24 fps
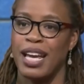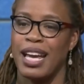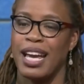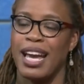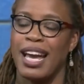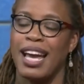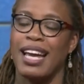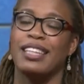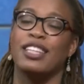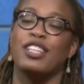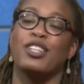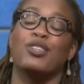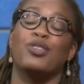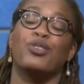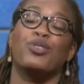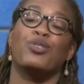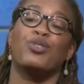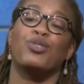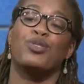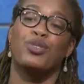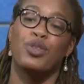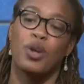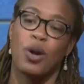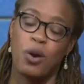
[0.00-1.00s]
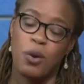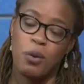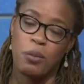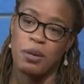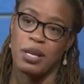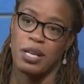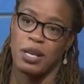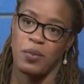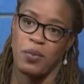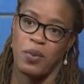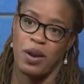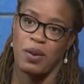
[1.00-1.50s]
And there are so
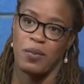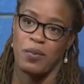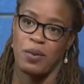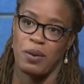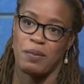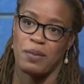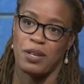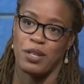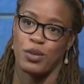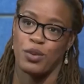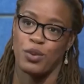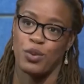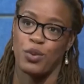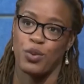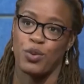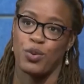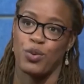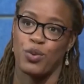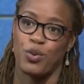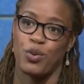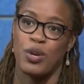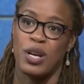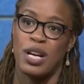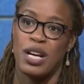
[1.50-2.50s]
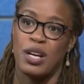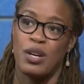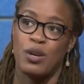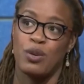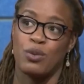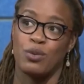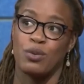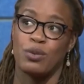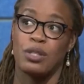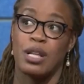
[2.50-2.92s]
many white women whose